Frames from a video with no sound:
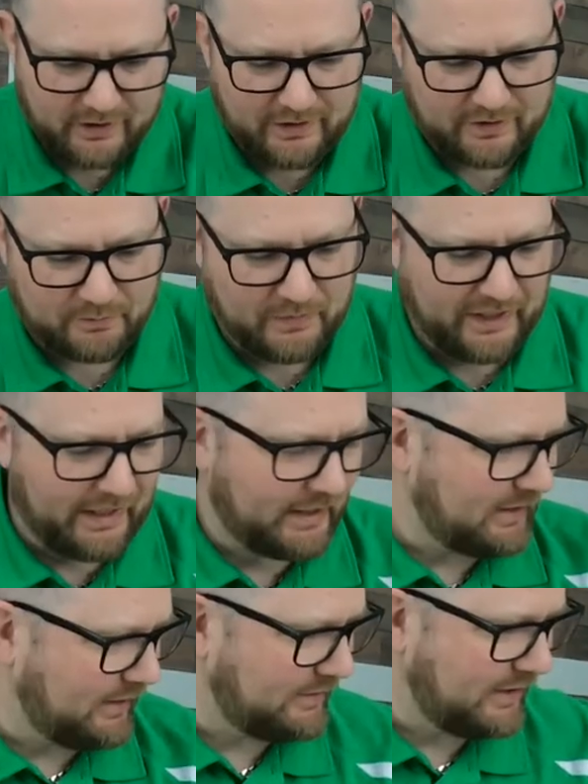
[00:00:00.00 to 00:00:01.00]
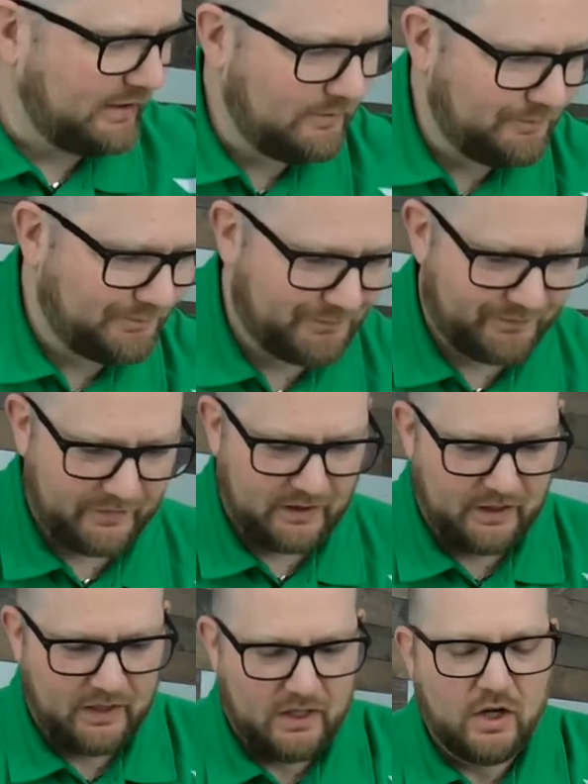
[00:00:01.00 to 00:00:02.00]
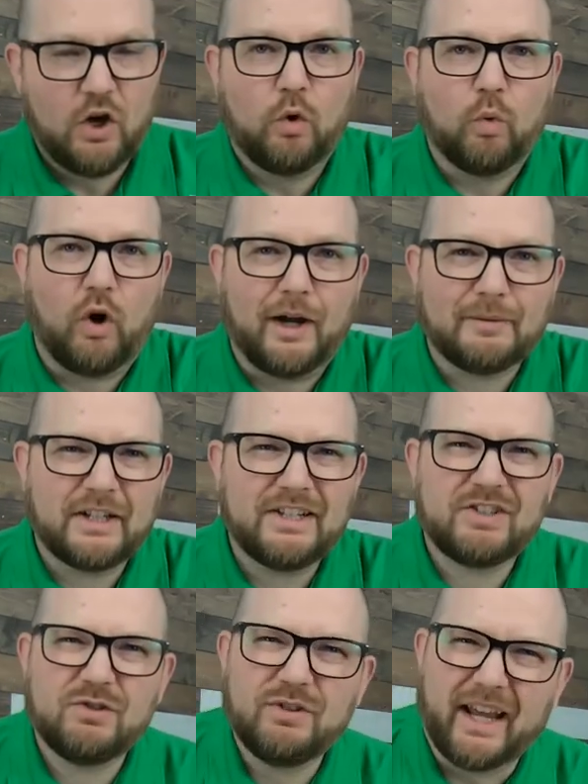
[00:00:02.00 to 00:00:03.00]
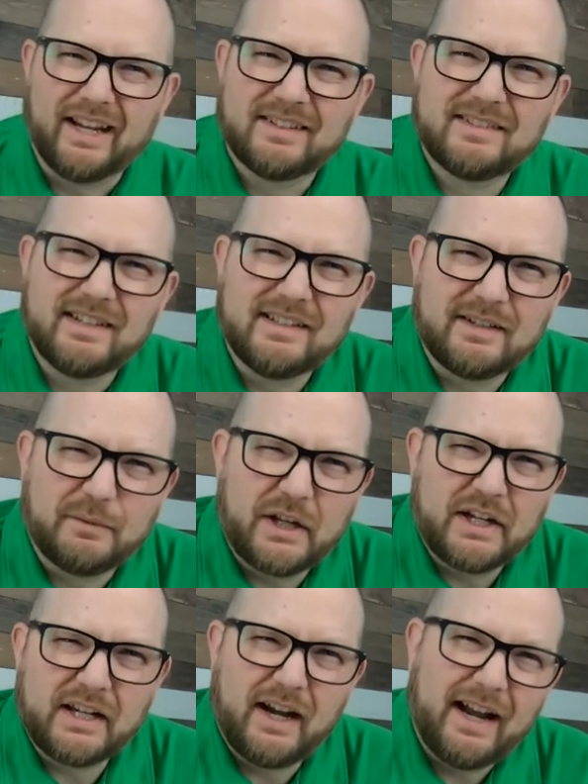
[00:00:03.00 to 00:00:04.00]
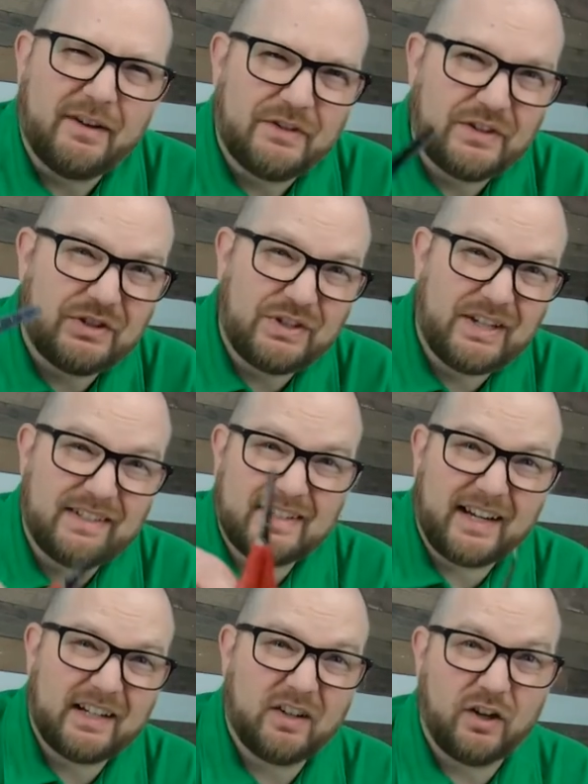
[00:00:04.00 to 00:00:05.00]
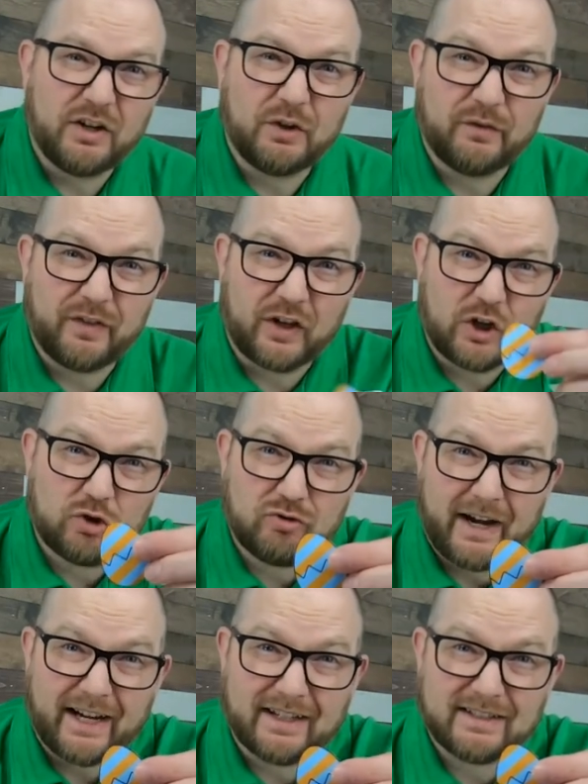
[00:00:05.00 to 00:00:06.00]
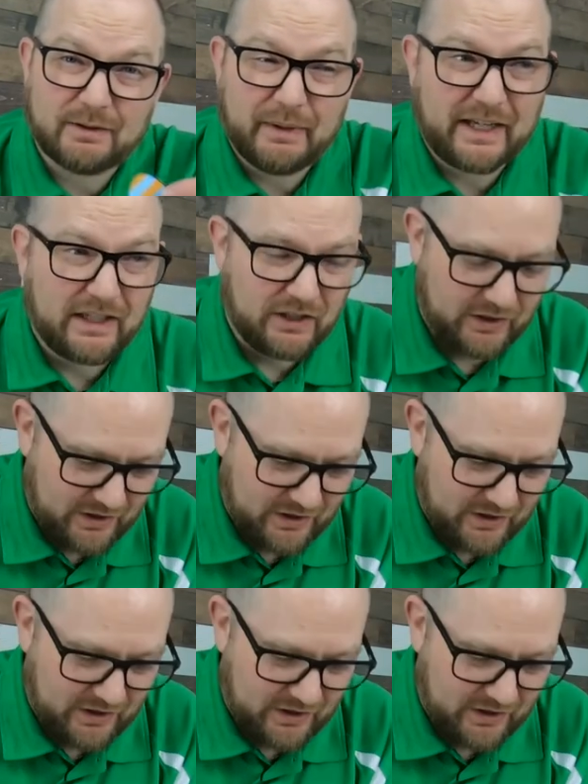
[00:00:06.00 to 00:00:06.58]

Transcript: that's my egg cut out. What I'm going to do next is I'm going to cut out the zigzag line of the crack to make it